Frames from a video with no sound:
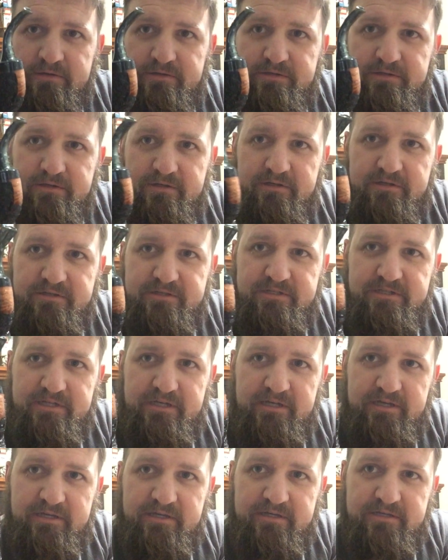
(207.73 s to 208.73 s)
So you can
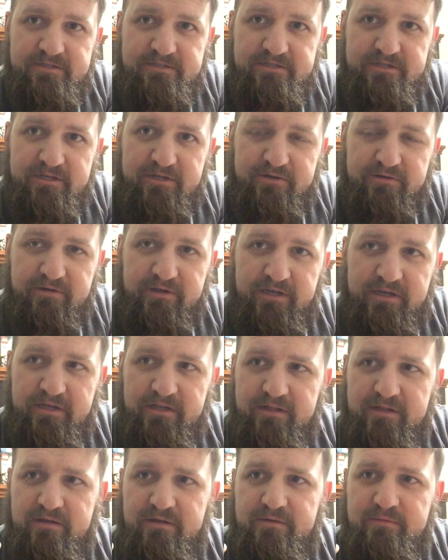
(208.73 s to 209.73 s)
see, it's
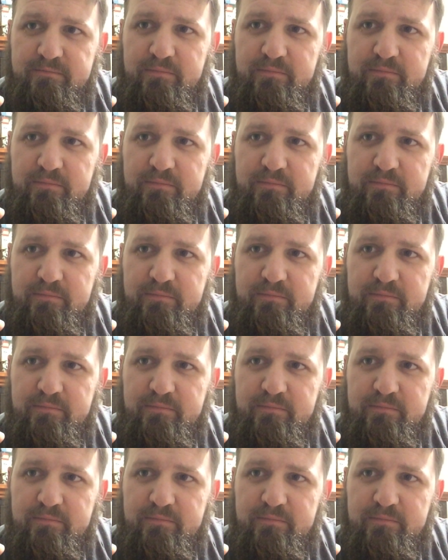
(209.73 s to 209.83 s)
green